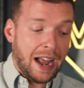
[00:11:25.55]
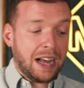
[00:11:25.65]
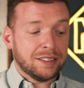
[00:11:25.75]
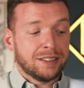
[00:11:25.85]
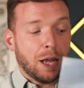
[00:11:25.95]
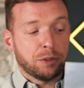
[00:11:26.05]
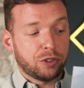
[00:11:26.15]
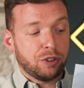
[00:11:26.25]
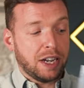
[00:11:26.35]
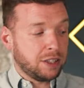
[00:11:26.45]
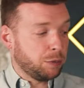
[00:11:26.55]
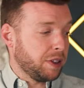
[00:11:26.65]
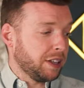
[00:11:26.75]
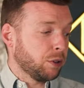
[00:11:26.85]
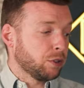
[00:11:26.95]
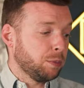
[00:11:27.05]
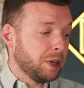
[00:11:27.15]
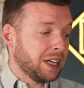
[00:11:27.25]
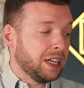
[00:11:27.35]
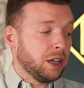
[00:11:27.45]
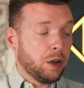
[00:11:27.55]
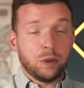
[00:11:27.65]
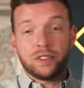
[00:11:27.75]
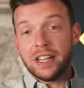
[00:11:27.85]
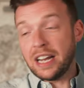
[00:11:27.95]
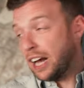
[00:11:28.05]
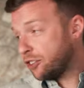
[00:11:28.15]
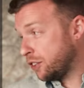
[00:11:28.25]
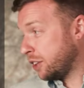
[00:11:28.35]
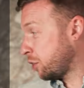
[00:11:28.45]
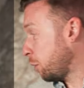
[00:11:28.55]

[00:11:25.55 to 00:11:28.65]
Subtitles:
as demonstrated with this ultimate whisky collection that